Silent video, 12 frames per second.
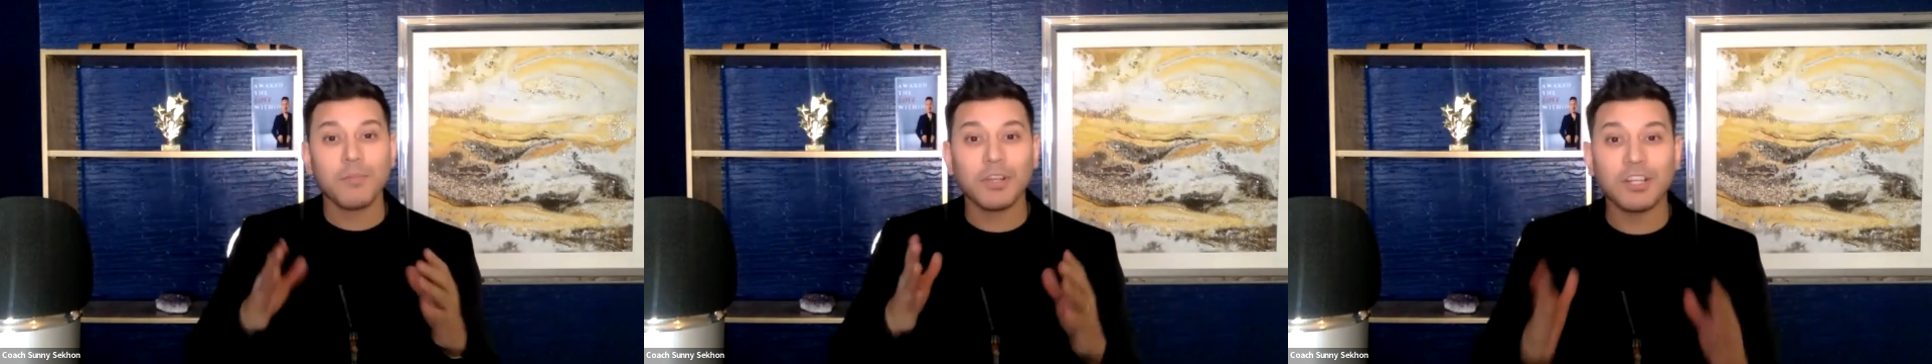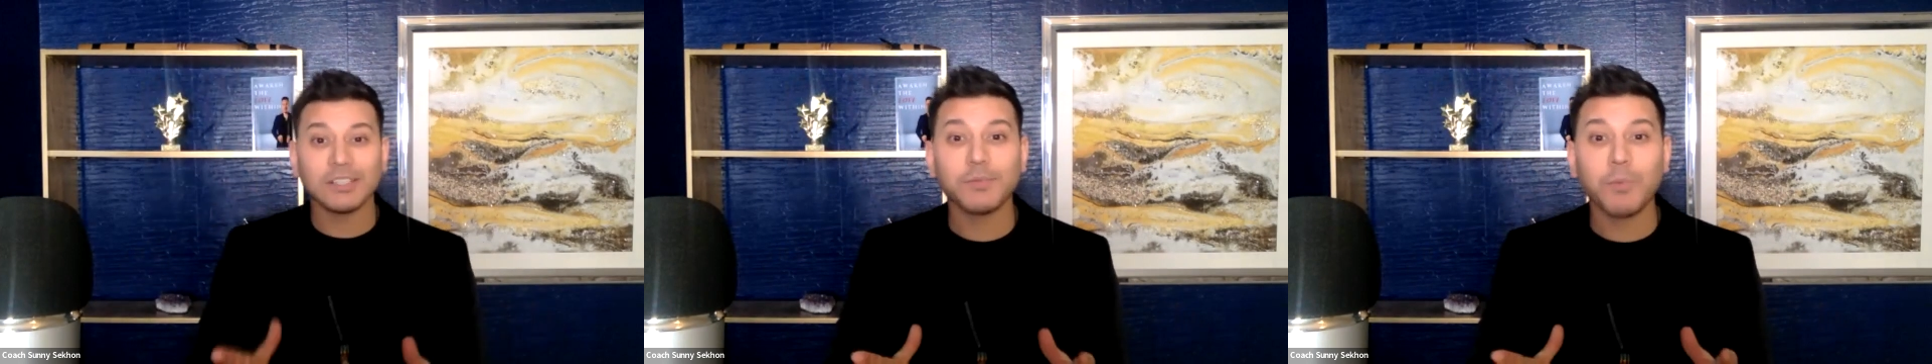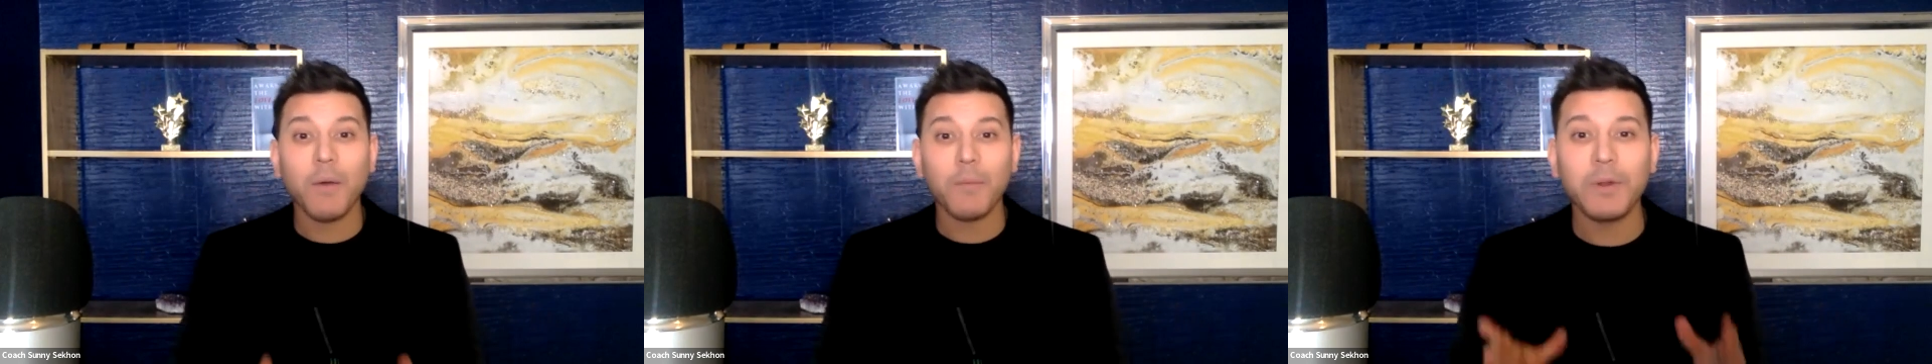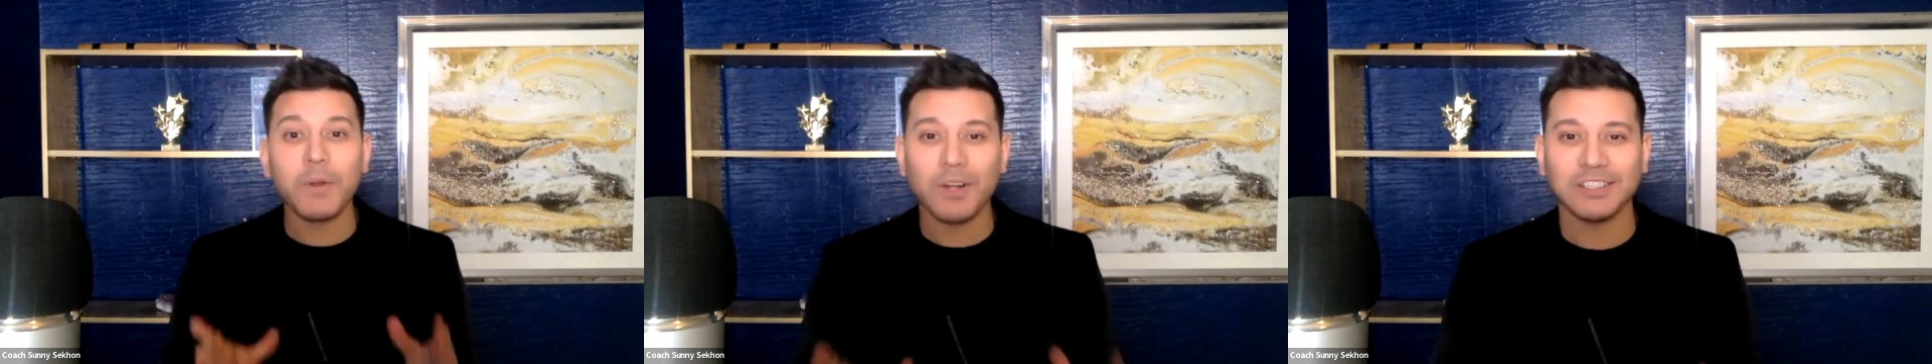Because what
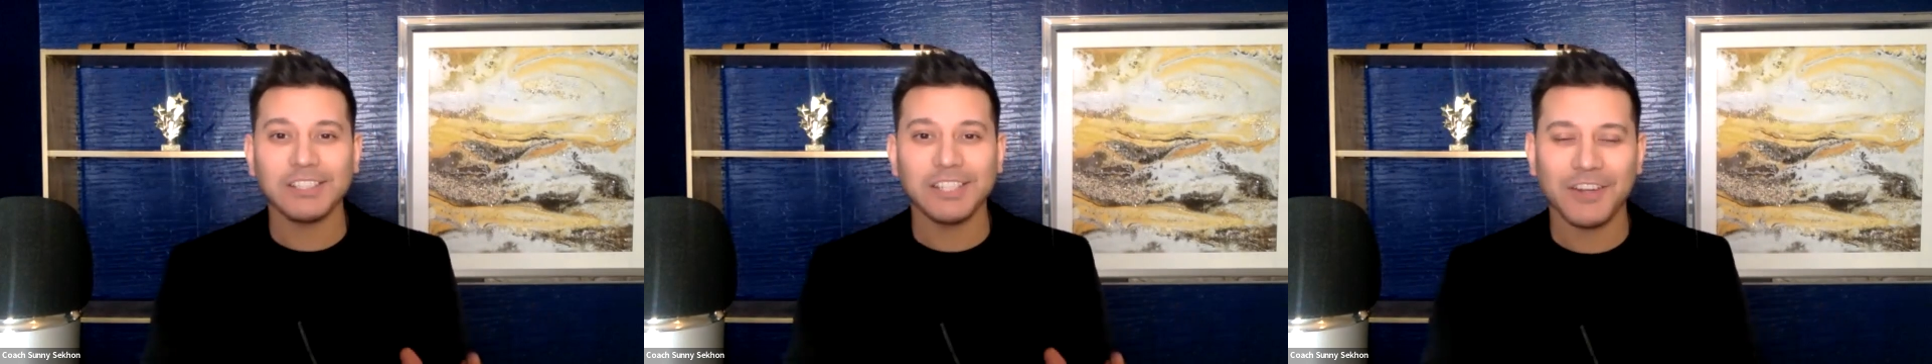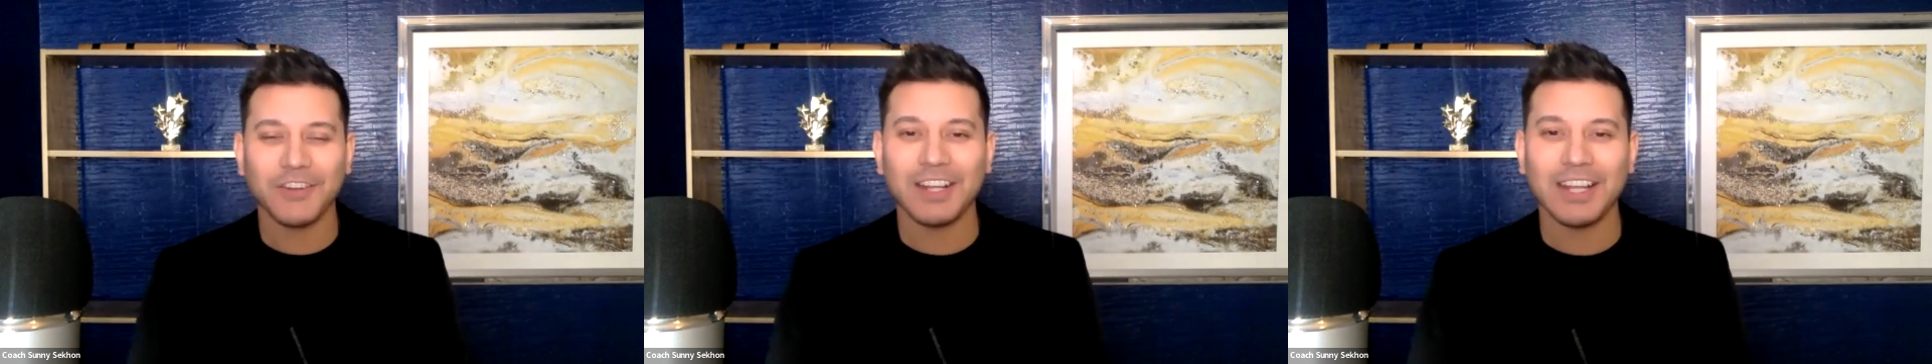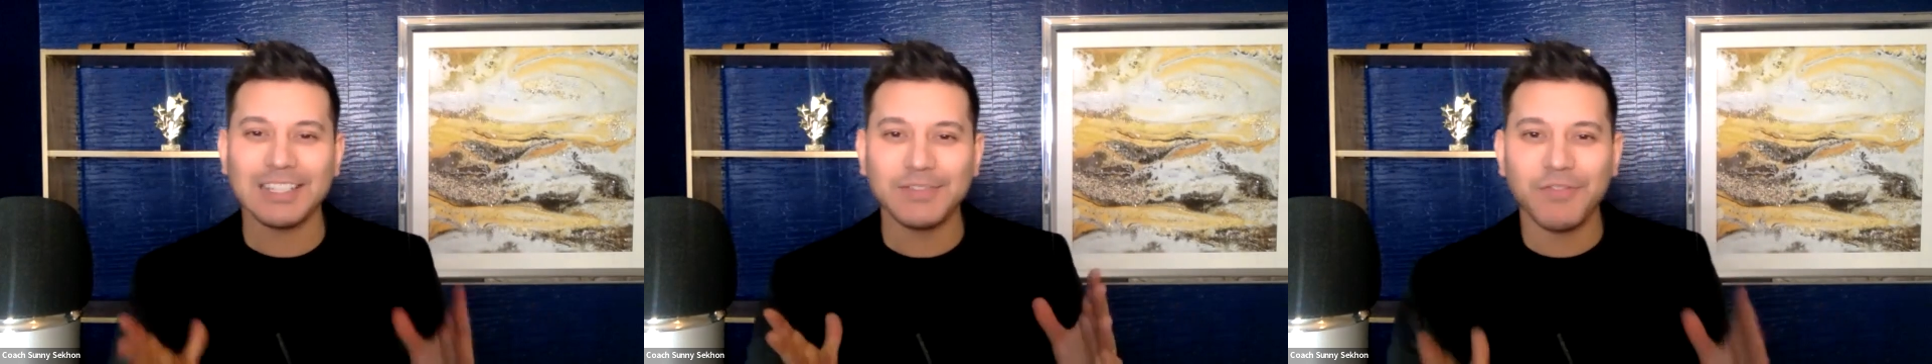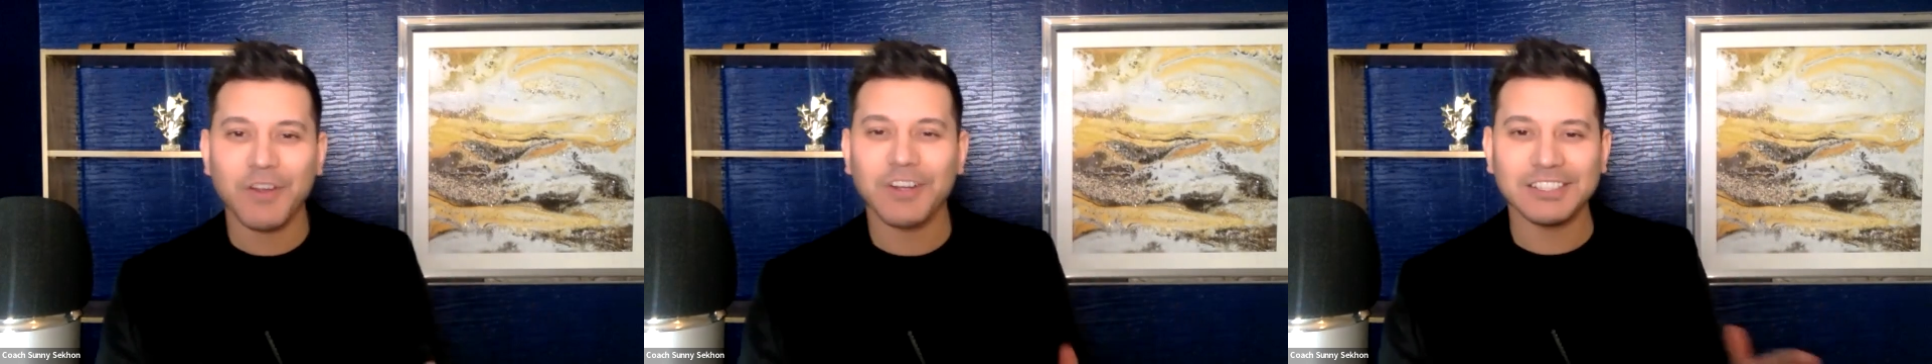we want to do is
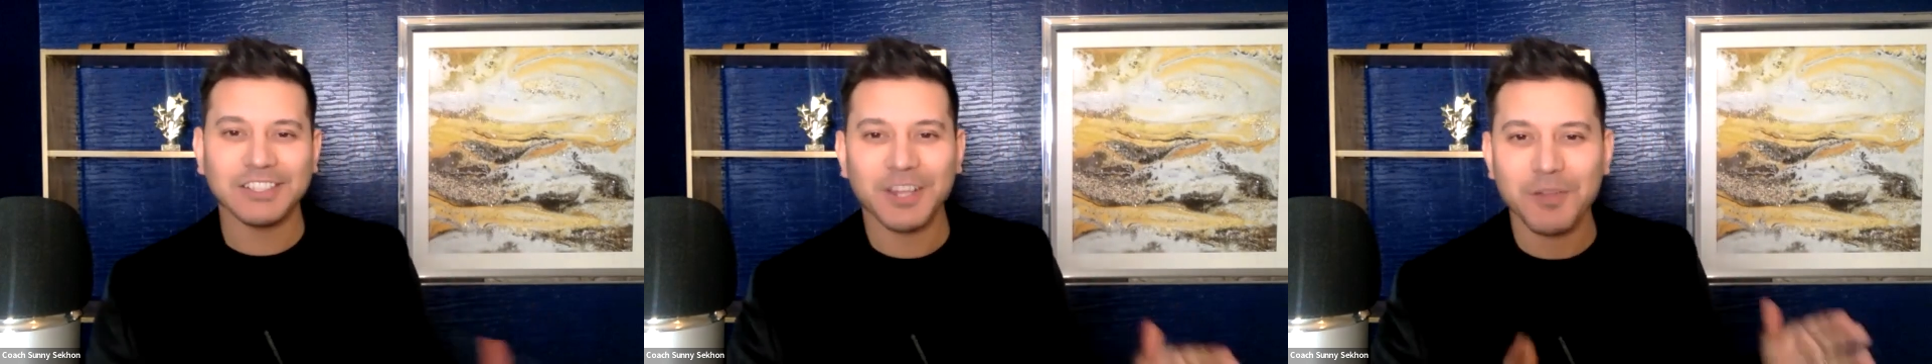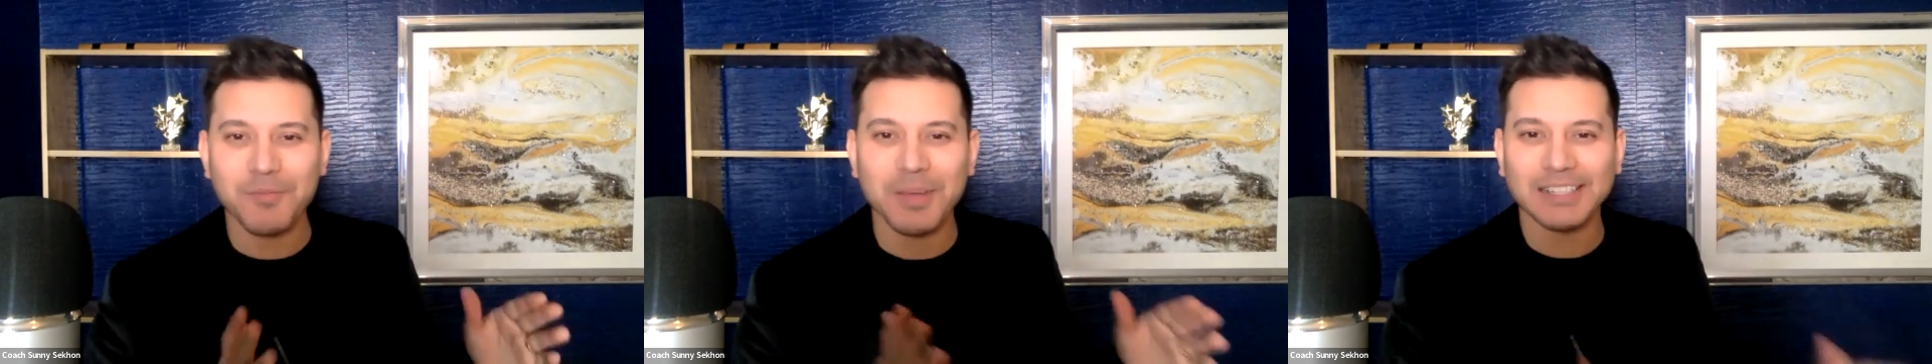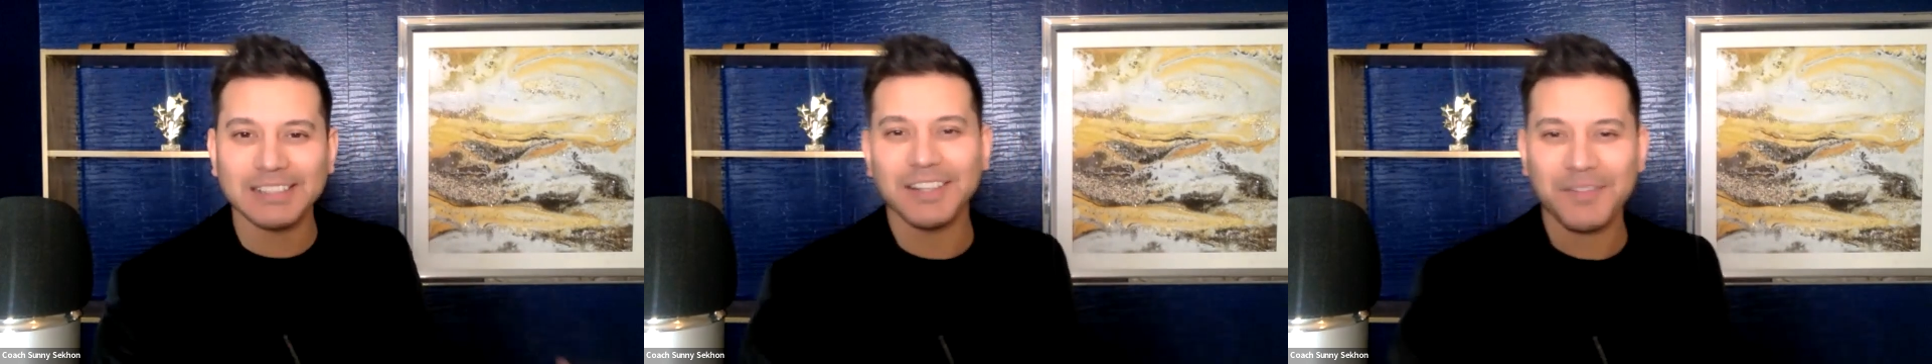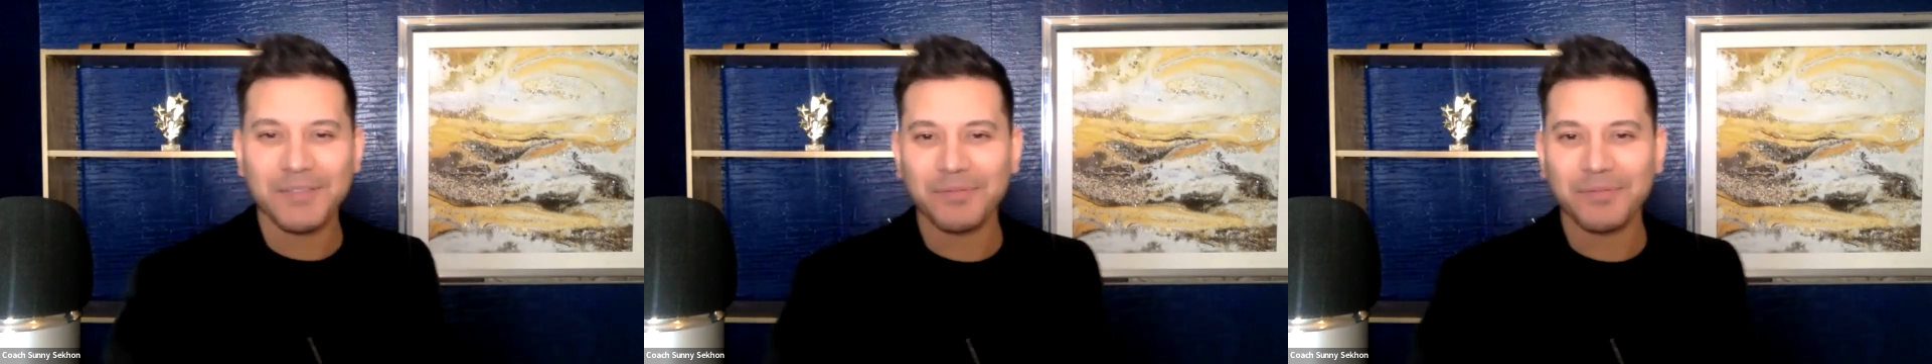focus on the better.